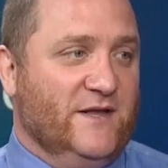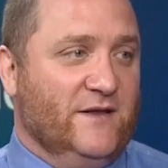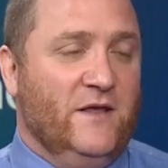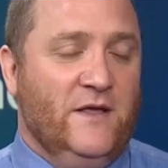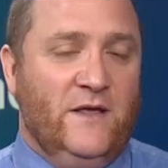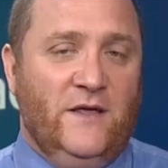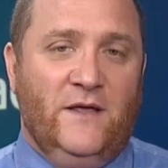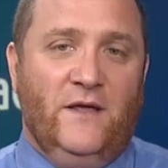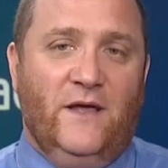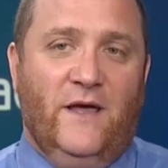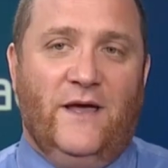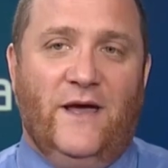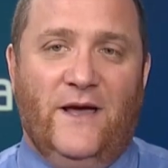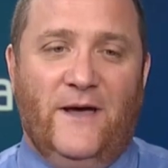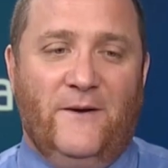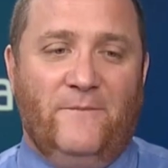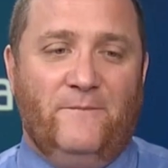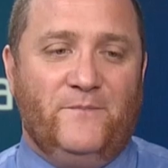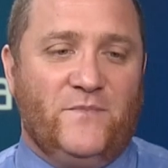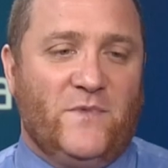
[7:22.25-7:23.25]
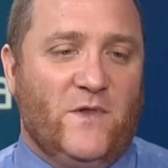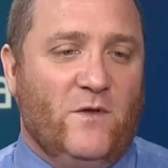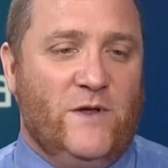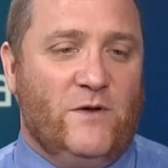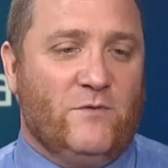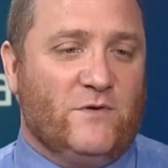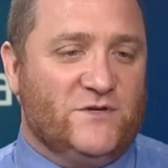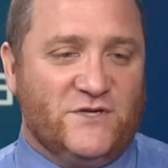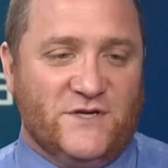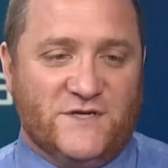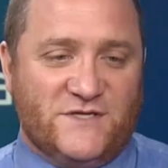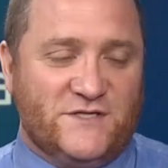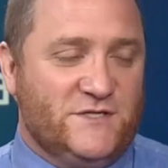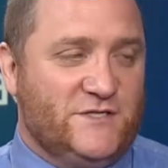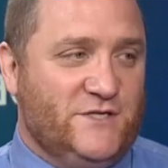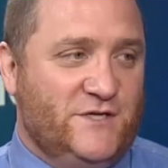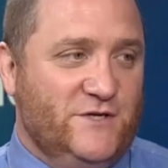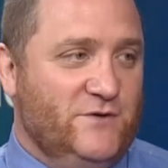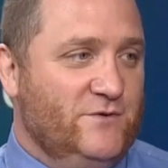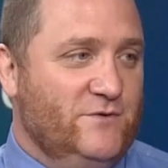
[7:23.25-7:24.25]
And we were just
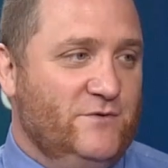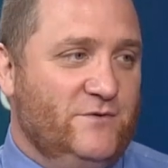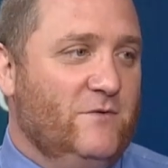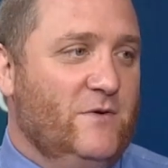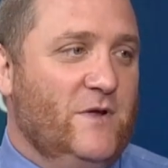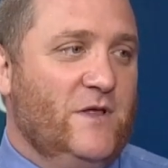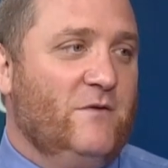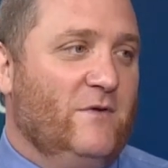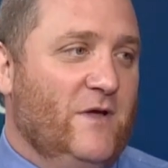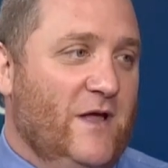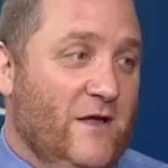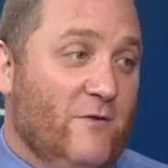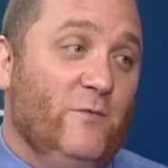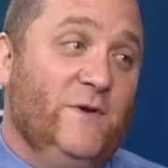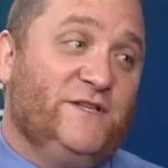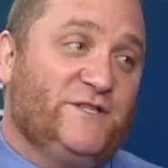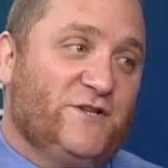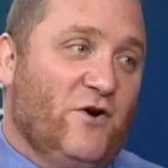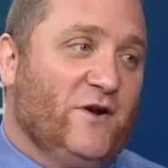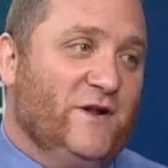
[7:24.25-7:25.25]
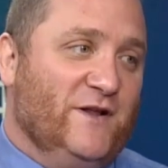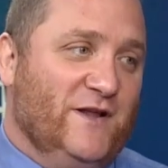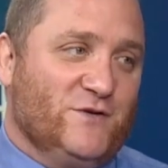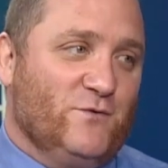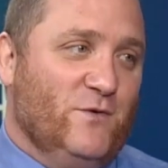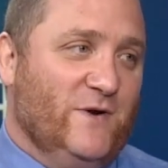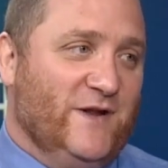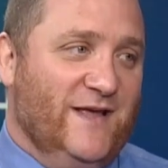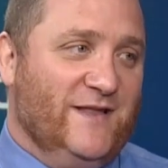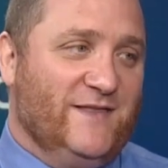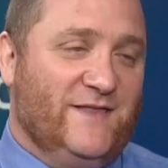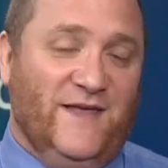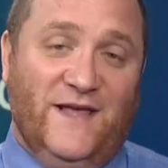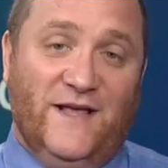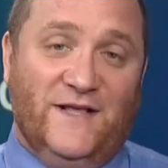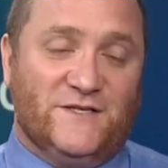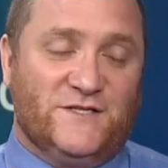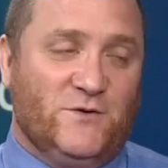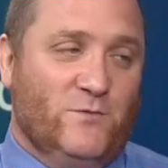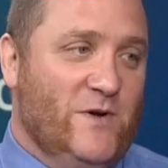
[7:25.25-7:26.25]
we started in
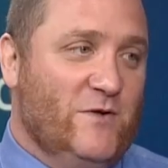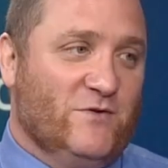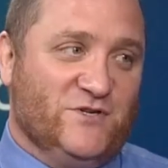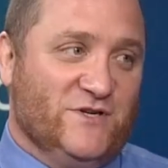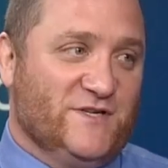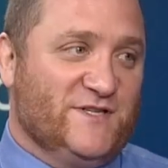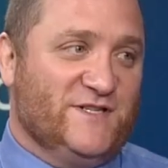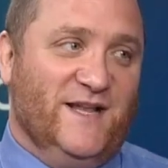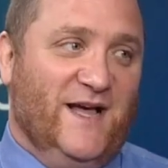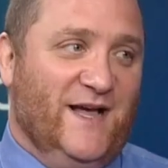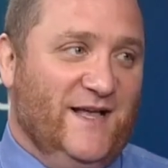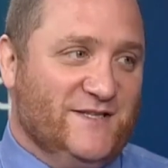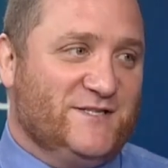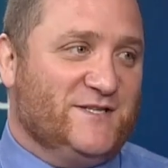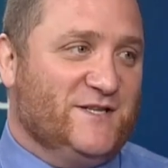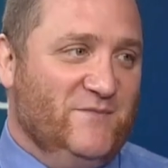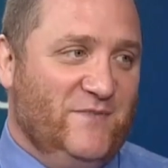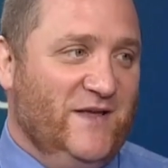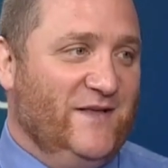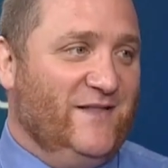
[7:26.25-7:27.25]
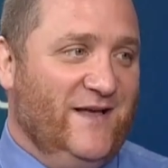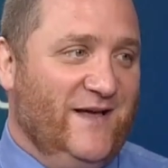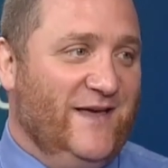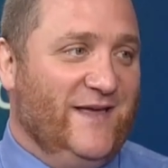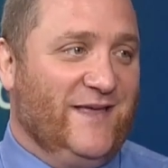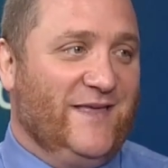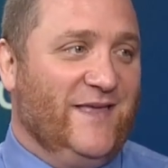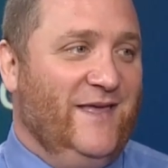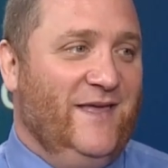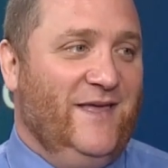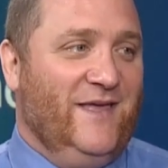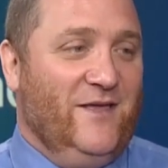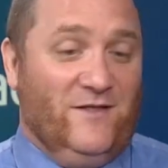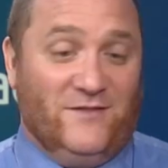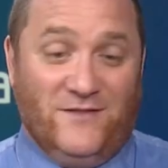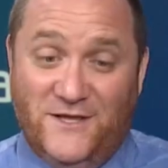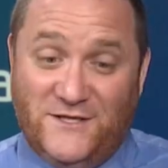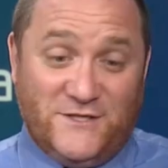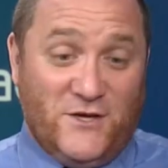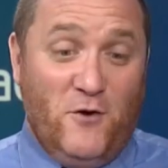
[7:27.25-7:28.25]
2018, so we were just nuts to be
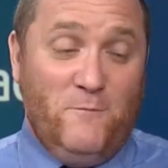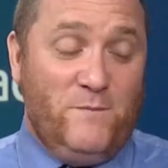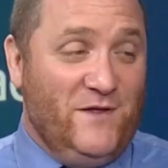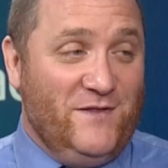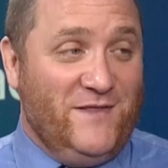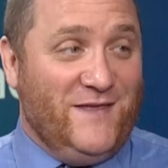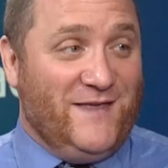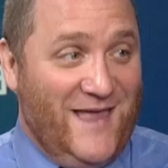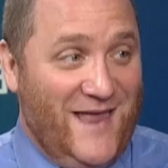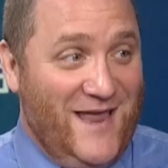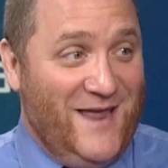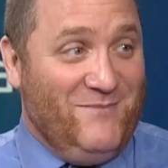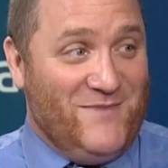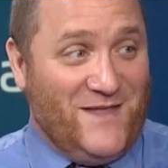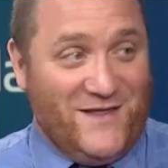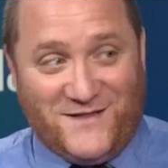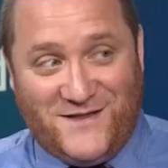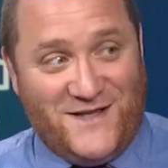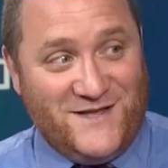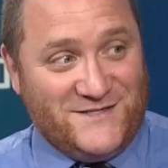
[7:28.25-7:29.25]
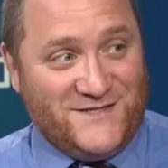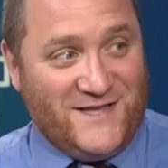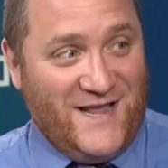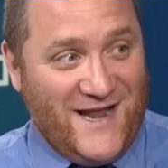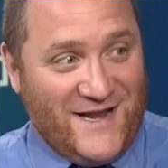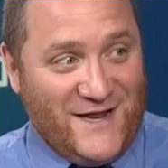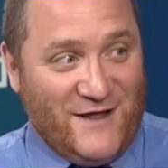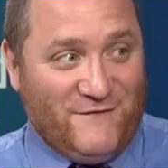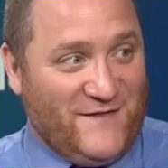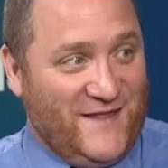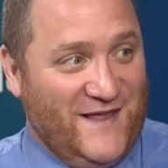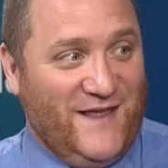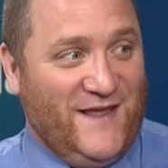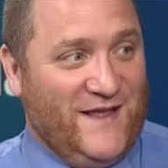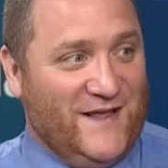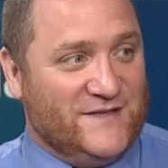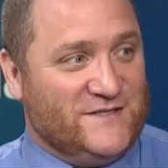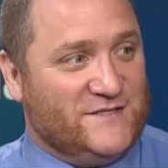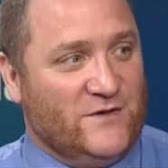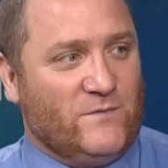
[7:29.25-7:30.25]
let's go build a game that does
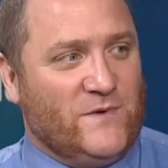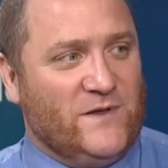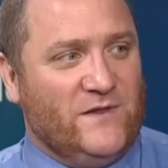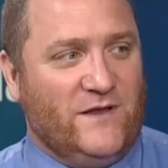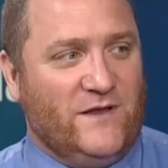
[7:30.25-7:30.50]
NFTs and